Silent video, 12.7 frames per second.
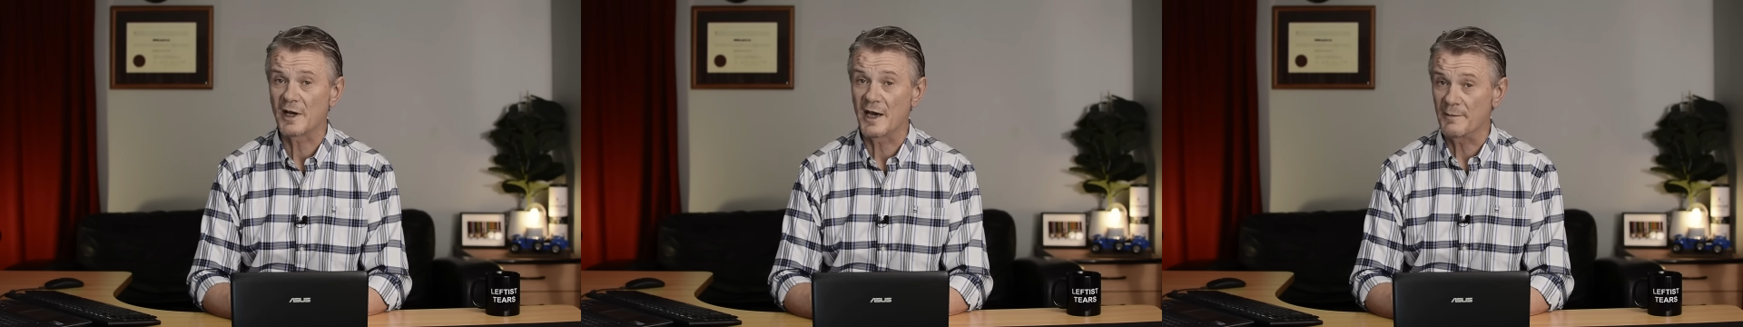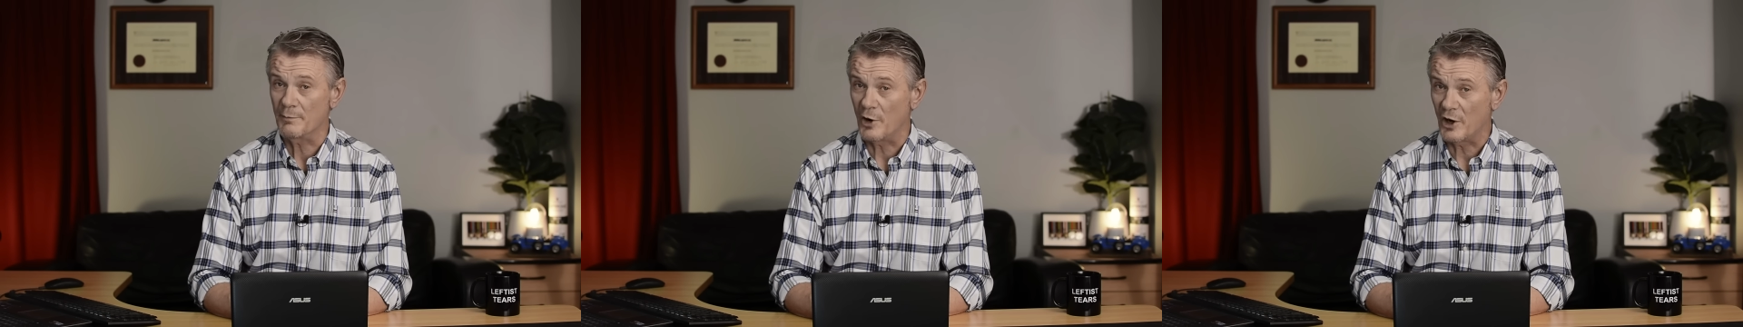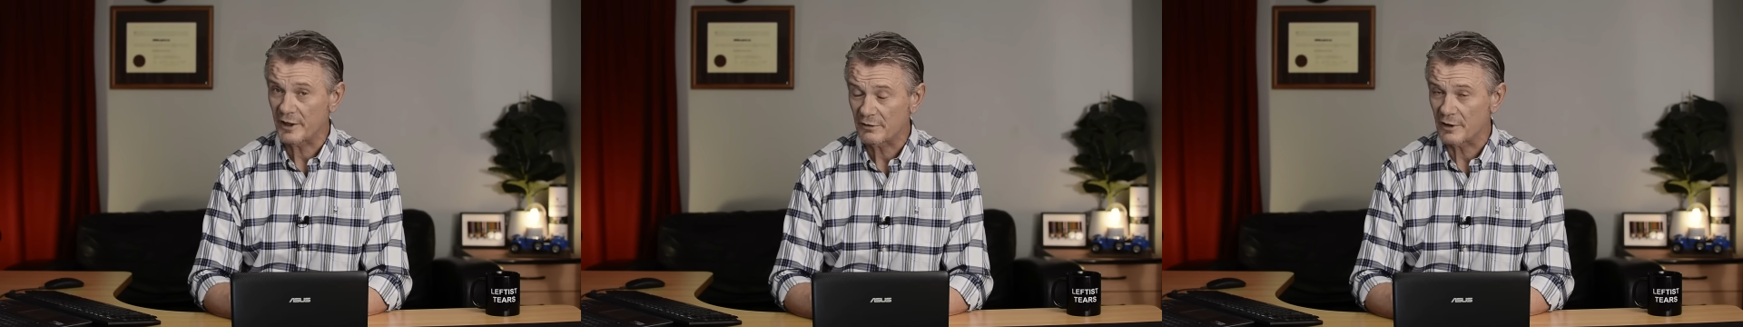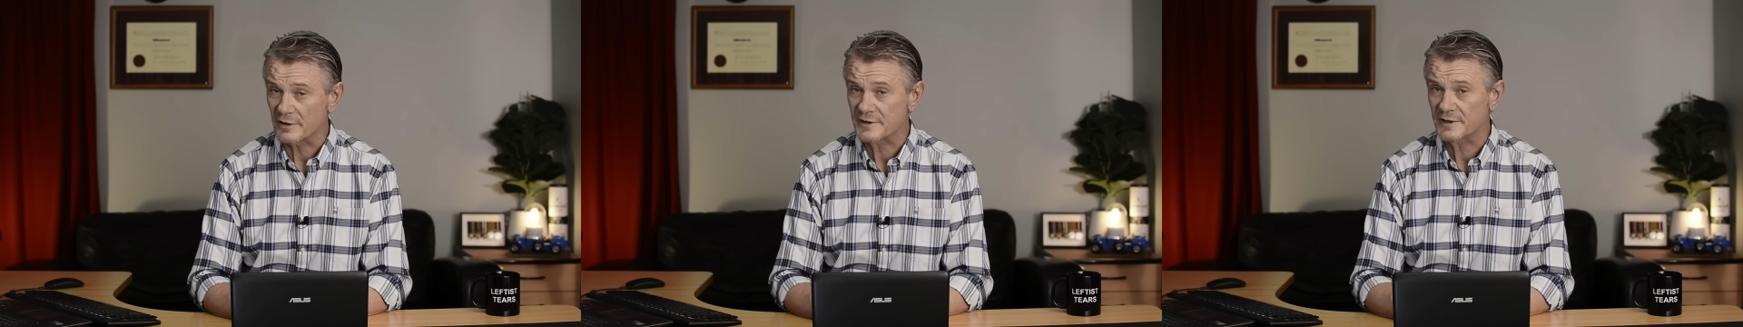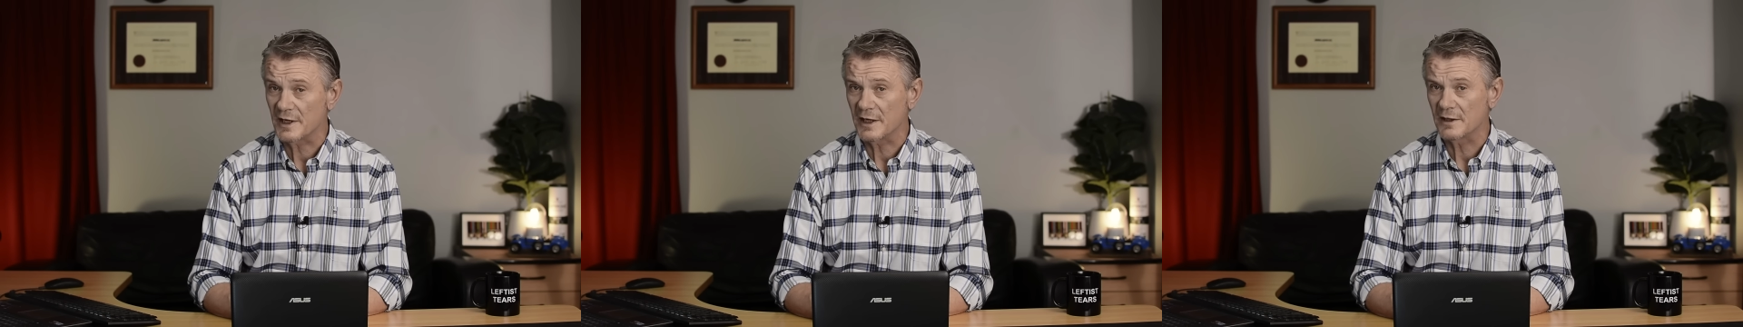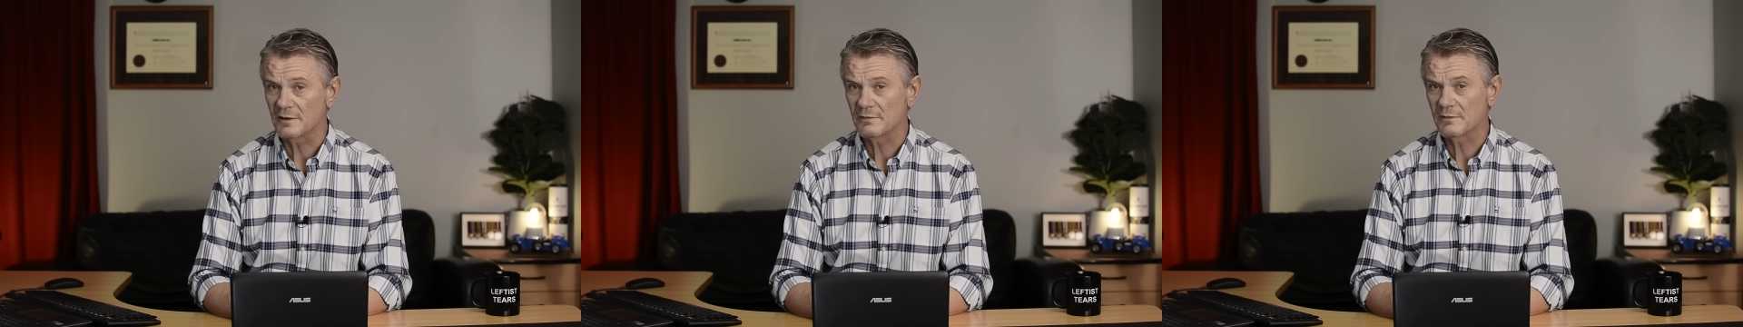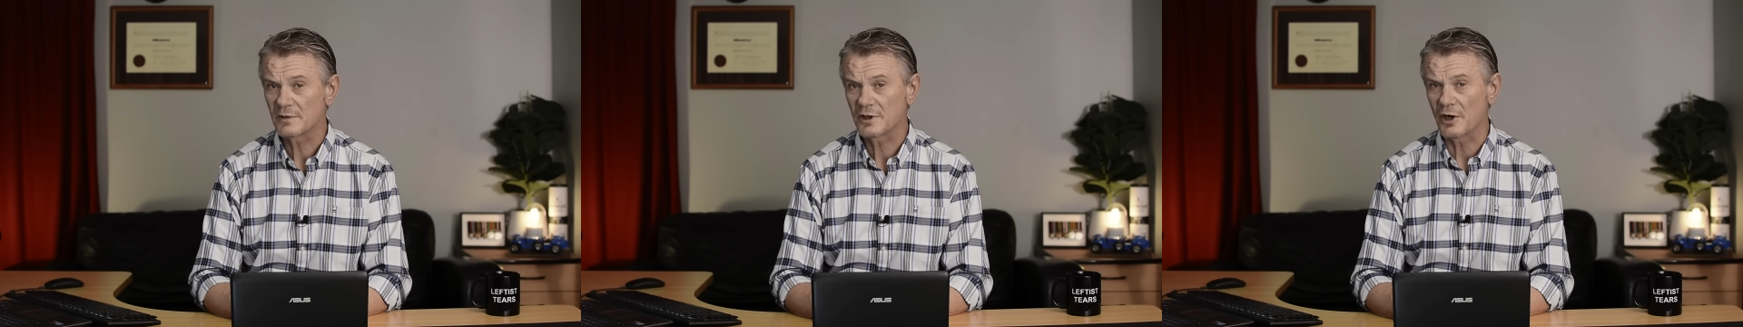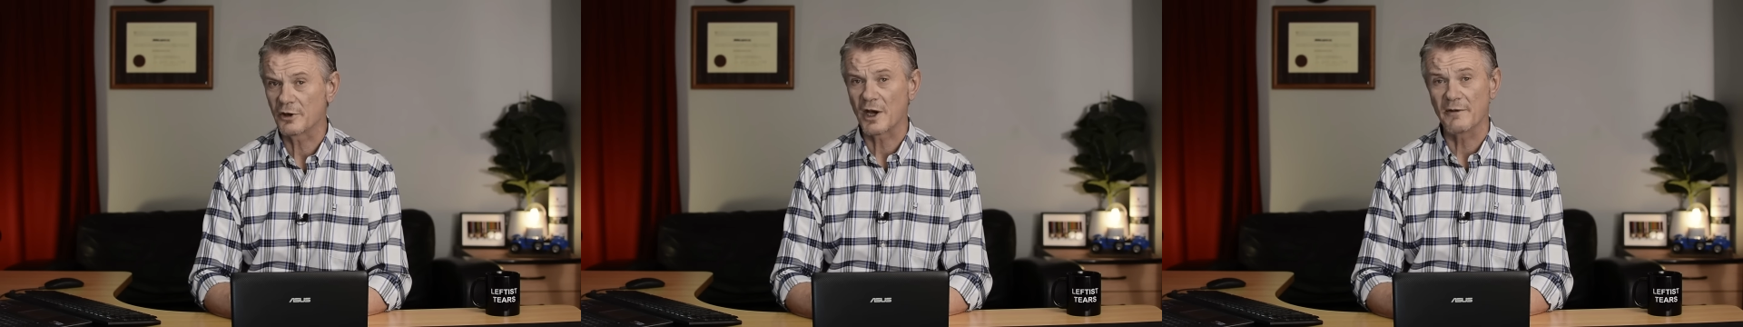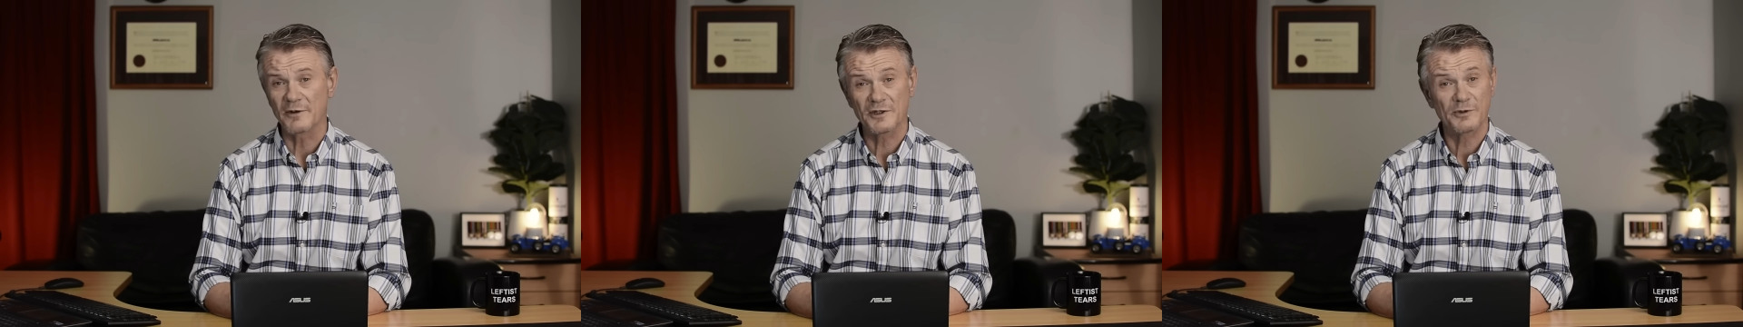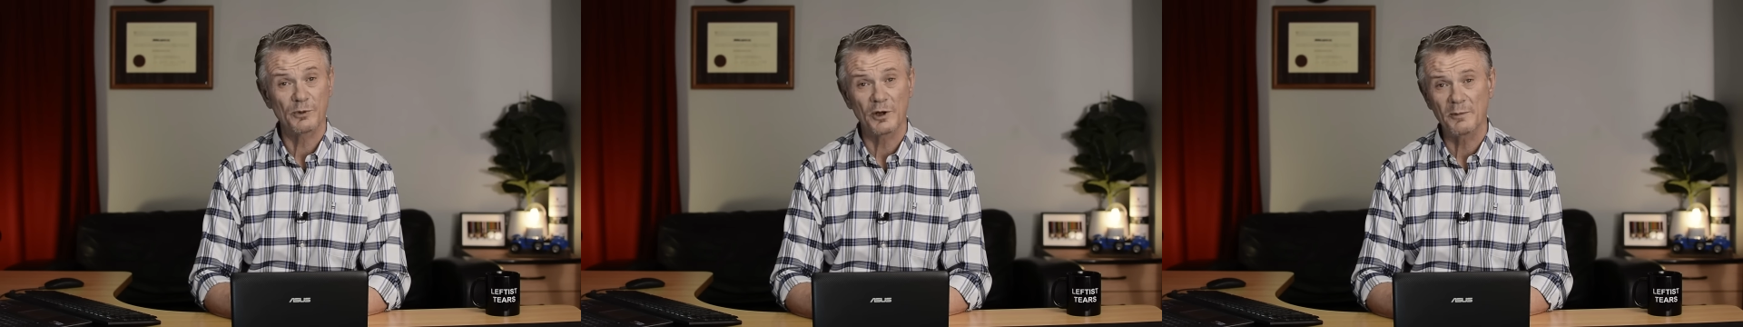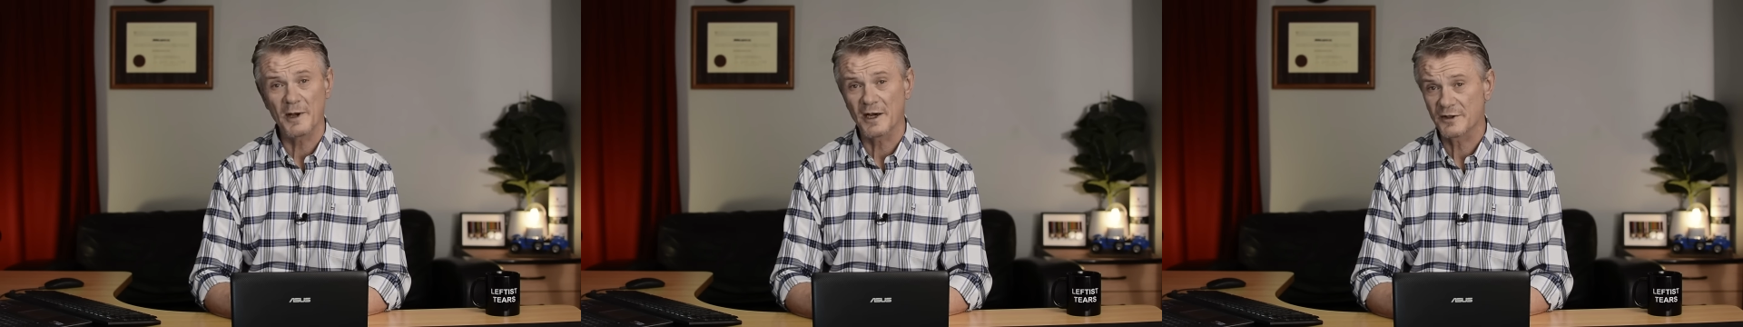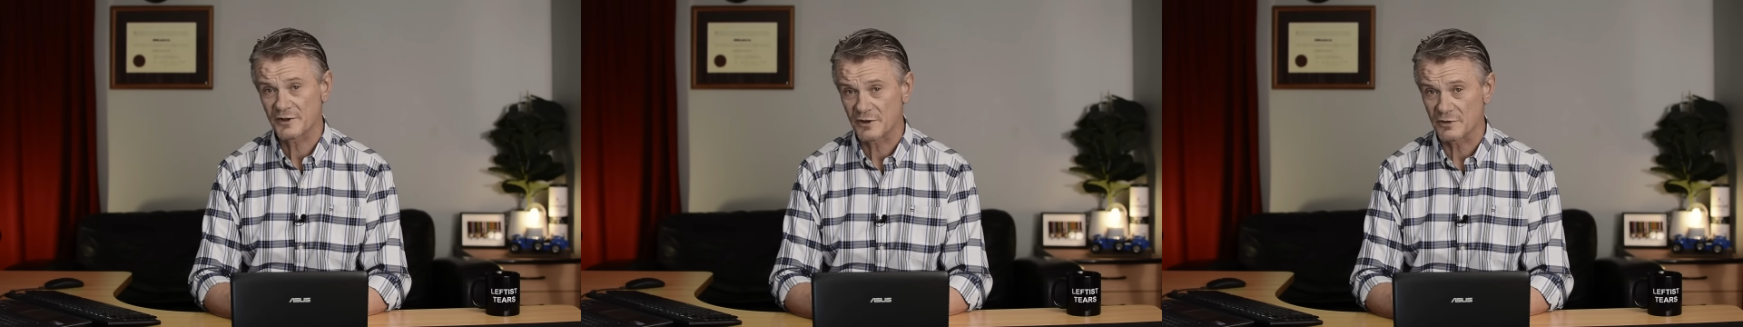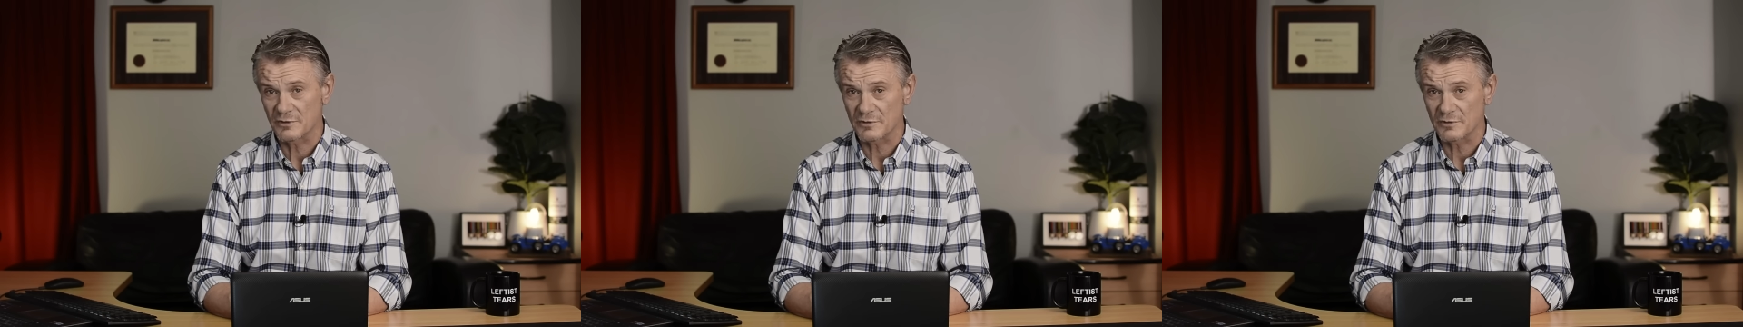a micro-state, Co-governance will amount to